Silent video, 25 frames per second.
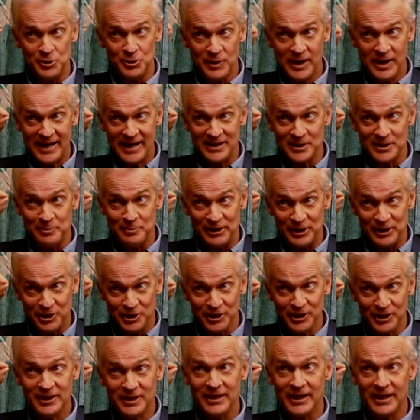you had to be
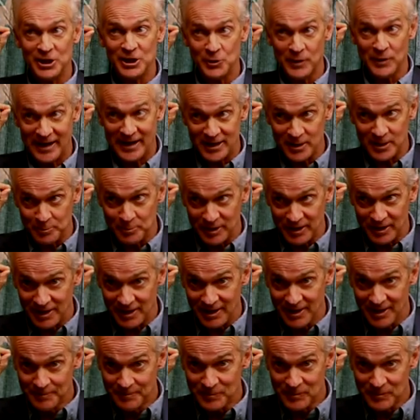good and you had to
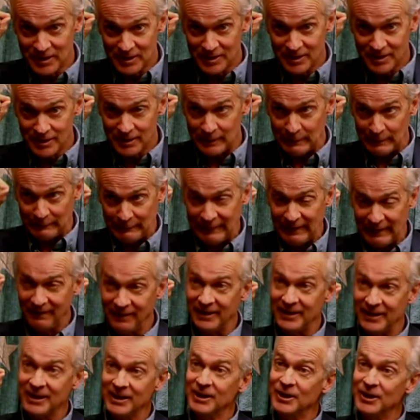be
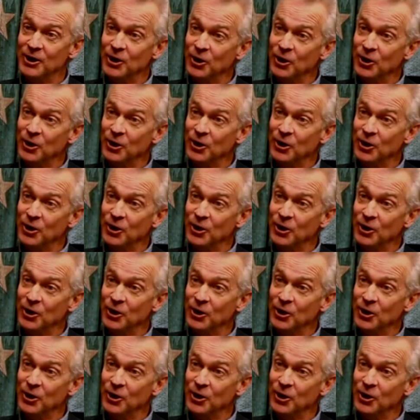compelling,